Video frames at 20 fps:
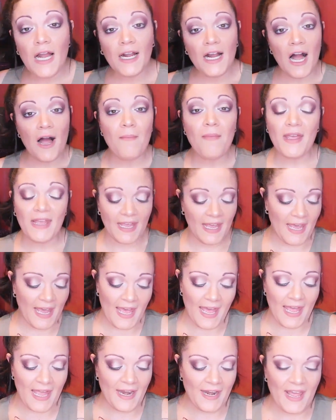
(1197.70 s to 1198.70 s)
Coming
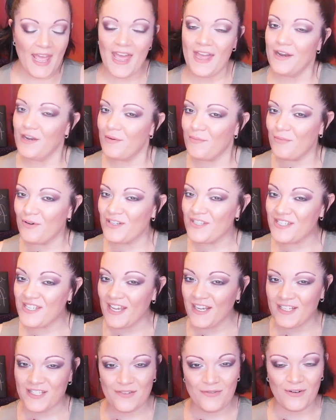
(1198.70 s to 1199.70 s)
in at number
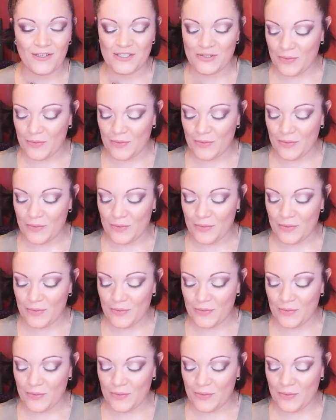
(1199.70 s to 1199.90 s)
6 for